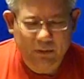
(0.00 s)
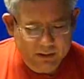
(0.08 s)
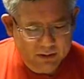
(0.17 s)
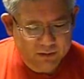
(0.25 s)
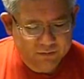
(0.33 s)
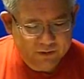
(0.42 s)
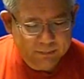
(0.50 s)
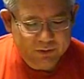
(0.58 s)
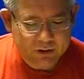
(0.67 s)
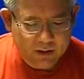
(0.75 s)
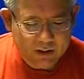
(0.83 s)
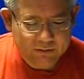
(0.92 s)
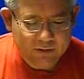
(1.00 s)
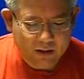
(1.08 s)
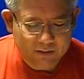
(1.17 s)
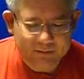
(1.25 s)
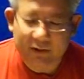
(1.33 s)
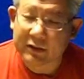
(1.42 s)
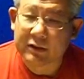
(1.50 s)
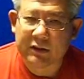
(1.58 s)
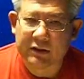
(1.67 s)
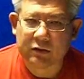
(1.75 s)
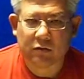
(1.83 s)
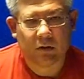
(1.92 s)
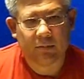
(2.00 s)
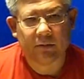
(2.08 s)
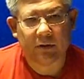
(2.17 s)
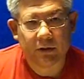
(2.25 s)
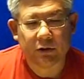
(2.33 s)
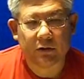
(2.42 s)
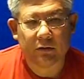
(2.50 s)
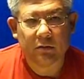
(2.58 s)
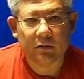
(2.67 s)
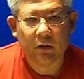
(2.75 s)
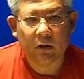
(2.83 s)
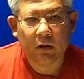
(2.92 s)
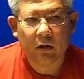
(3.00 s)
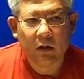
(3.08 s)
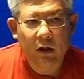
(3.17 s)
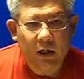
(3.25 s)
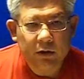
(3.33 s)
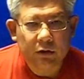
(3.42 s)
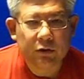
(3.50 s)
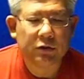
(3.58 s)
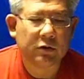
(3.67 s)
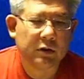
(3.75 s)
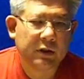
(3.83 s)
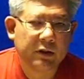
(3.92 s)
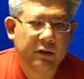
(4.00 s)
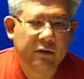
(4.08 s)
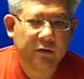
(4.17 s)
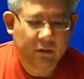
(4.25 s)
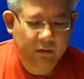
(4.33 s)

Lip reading: because the flip side of conflict is cooperation. And usually,